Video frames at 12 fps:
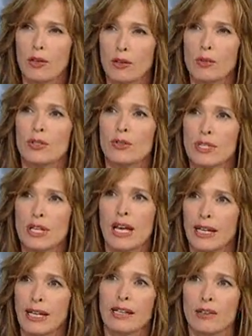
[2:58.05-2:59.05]
how you would use
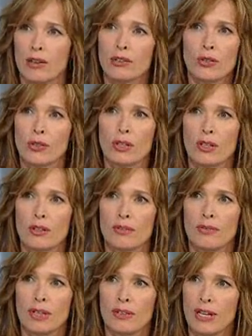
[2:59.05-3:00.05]
that in an
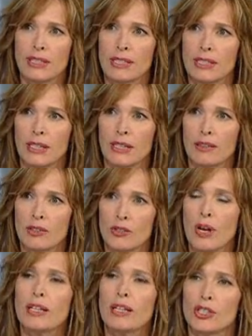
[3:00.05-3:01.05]
alternative investing
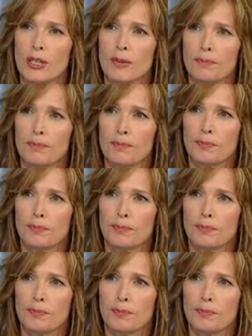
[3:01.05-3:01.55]
strategy?